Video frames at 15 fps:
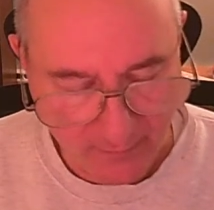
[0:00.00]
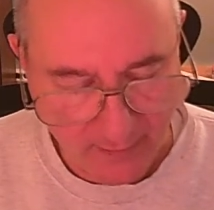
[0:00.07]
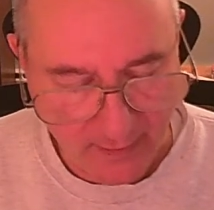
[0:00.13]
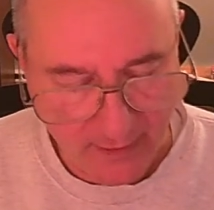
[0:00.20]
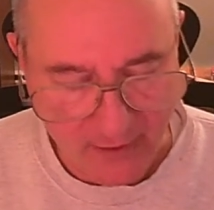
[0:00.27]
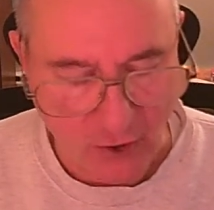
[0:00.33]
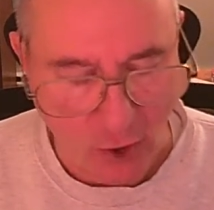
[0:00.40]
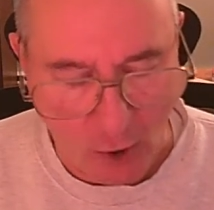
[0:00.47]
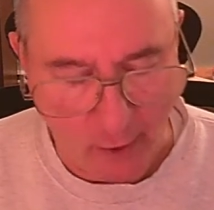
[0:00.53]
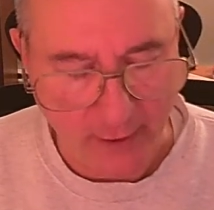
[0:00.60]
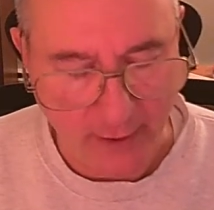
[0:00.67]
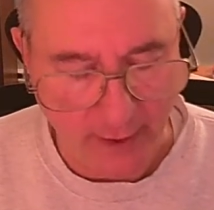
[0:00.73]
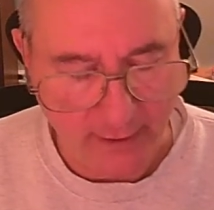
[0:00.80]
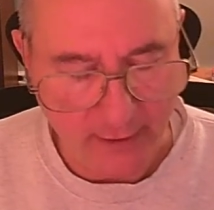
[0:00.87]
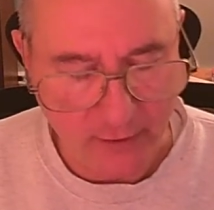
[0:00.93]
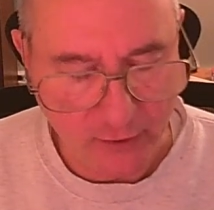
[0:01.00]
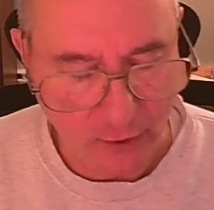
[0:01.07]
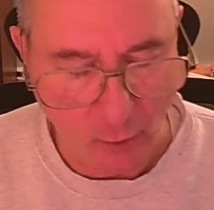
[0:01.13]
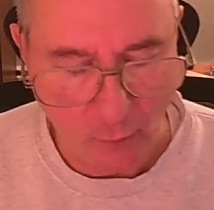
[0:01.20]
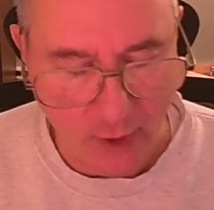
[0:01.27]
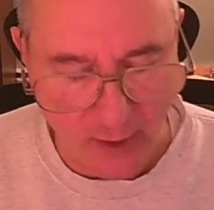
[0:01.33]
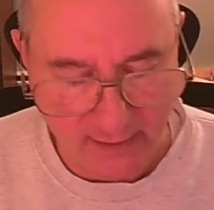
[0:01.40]
His hard-headed,
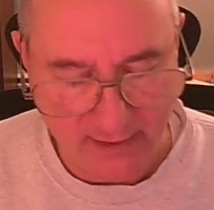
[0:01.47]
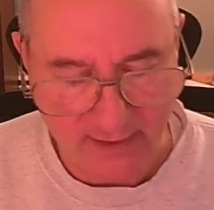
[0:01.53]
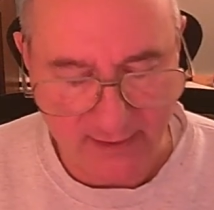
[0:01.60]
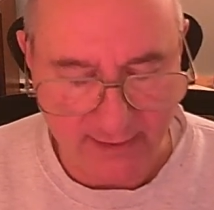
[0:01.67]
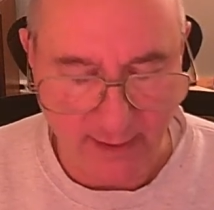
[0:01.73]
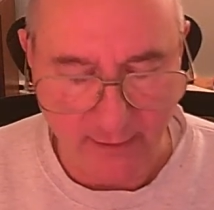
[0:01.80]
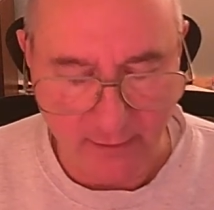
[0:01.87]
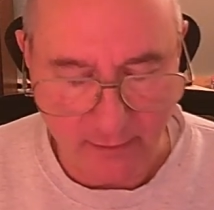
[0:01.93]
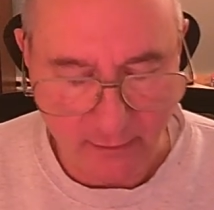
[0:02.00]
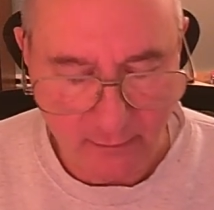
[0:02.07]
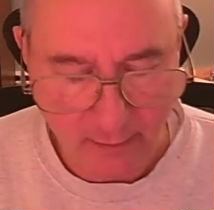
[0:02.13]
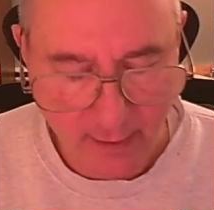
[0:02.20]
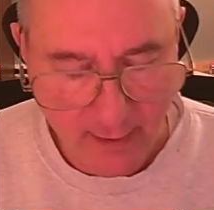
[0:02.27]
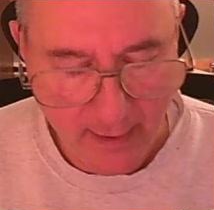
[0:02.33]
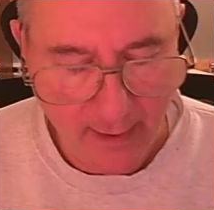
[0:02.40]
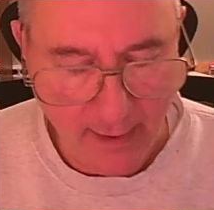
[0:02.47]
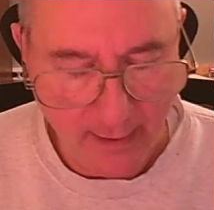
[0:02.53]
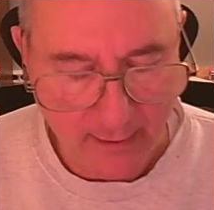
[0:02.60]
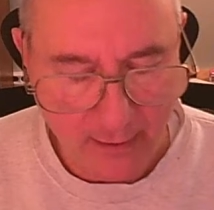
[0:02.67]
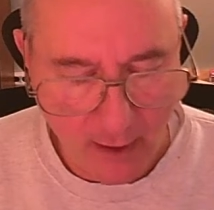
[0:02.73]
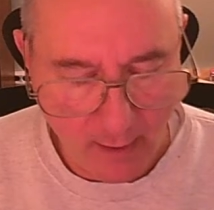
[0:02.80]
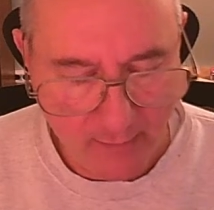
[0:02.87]
no-nonsense attitude
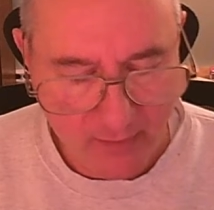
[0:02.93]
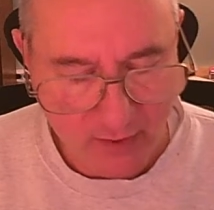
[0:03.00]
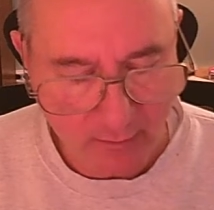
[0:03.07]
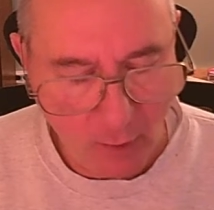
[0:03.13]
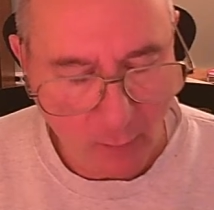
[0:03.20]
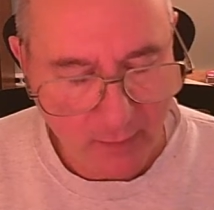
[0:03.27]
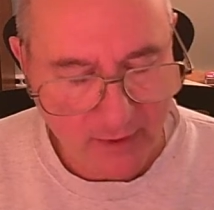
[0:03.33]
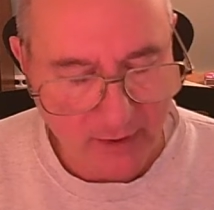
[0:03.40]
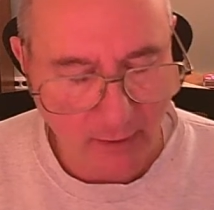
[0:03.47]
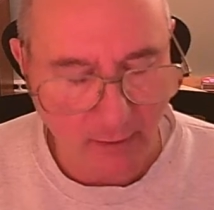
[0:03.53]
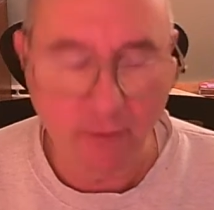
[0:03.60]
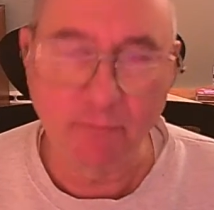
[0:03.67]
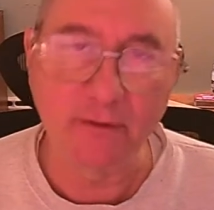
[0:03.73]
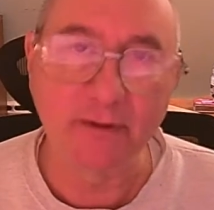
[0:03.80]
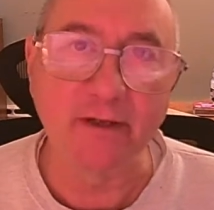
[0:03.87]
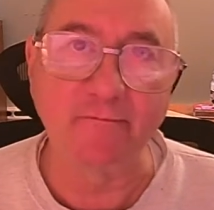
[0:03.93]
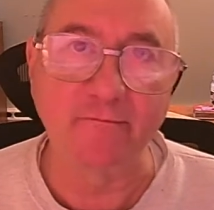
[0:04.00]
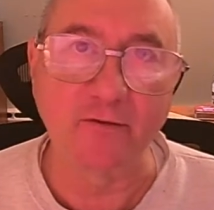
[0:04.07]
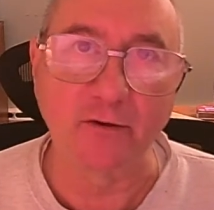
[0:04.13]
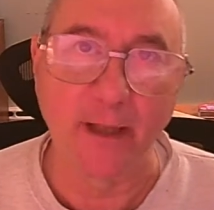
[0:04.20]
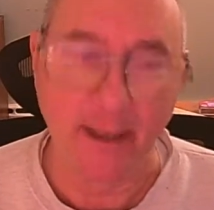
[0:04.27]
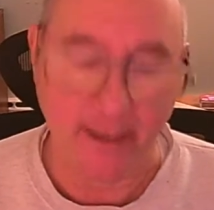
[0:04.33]
had come as a momentary relief
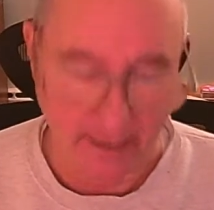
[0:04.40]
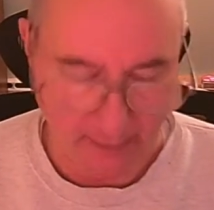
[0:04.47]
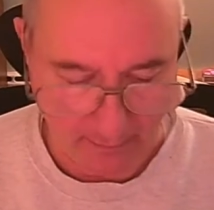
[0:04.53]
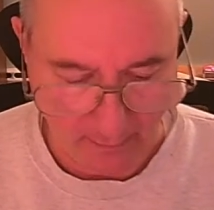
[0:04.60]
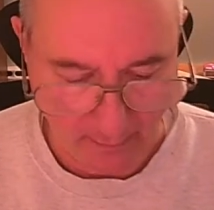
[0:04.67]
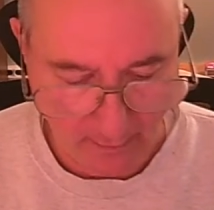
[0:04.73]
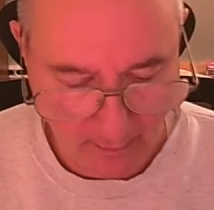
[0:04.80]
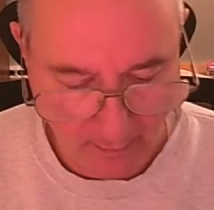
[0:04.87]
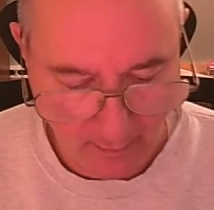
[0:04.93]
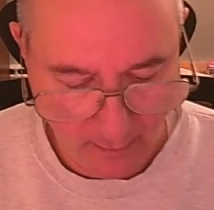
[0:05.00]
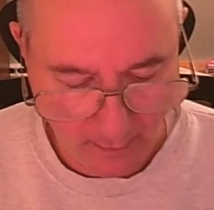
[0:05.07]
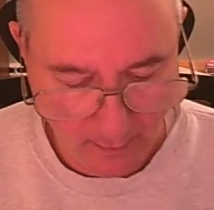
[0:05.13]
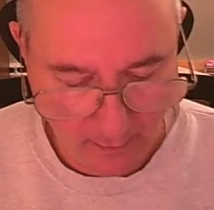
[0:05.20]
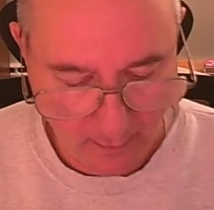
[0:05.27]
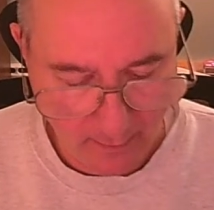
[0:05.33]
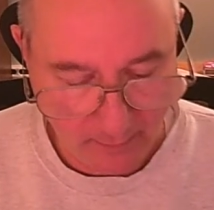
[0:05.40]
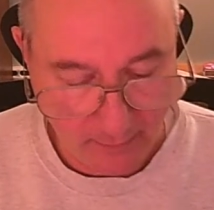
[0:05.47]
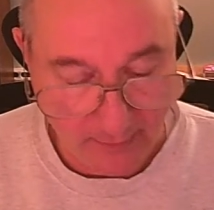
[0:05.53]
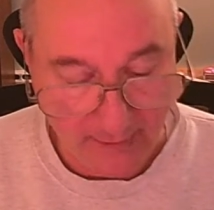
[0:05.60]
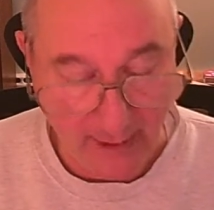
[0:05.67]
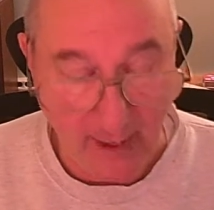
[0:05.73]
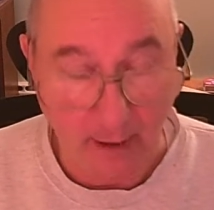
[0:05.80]
to Lanigan,
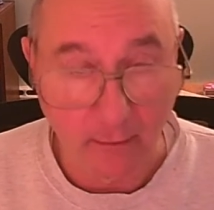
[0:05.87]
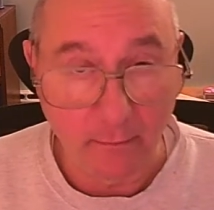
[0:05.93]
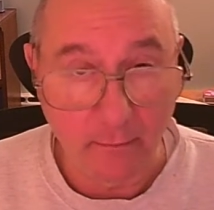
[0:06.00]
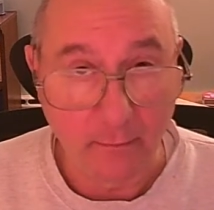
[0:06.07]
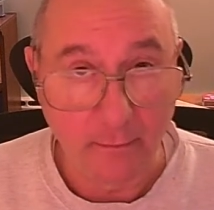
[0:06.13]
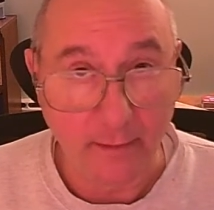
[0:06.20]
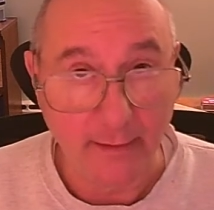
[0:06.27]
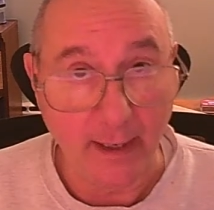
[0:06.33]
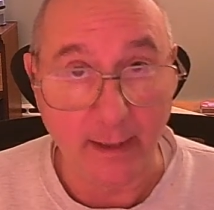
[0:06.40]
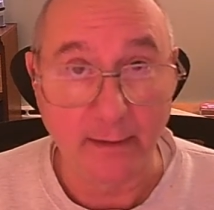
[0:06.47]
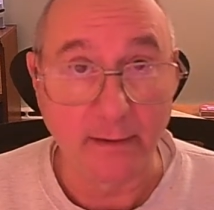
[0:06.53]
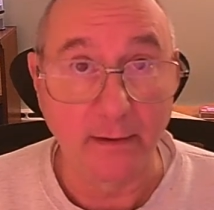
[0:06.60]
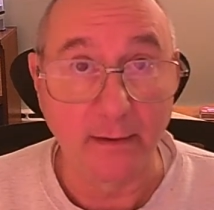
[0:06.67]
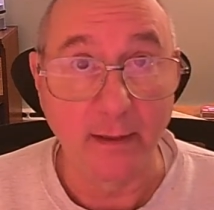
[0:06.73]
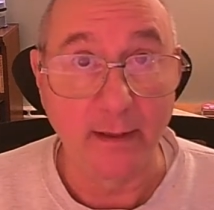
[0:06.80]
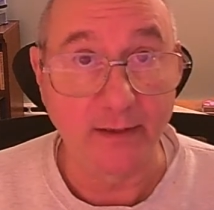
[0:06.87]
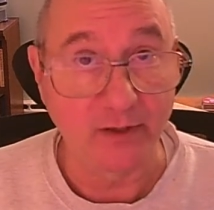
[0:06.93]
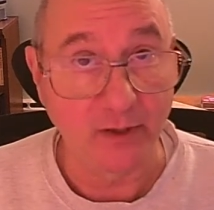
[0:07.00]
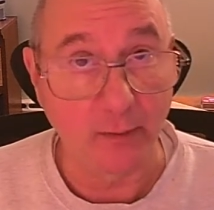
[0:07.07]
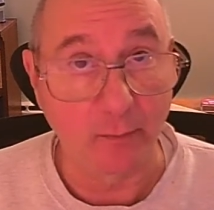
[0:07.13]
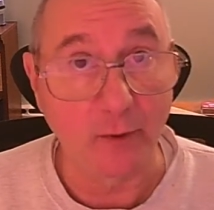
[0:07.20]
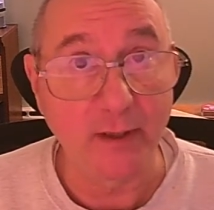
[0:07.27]
but now it acted as
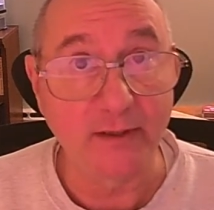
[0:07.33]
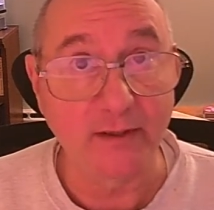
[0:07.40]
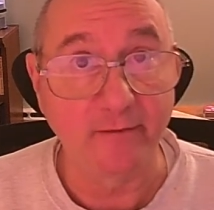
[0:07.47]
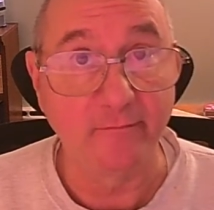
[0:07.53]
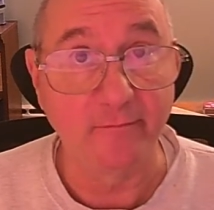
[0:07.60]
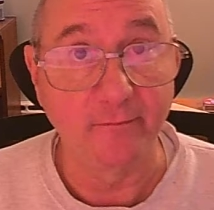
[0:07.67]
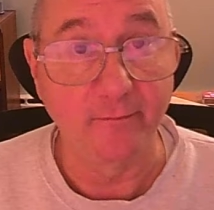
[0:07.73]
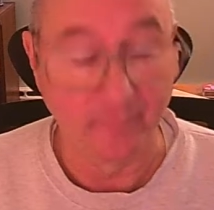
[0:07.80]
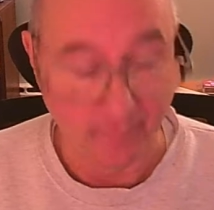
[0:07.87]
an abrasive.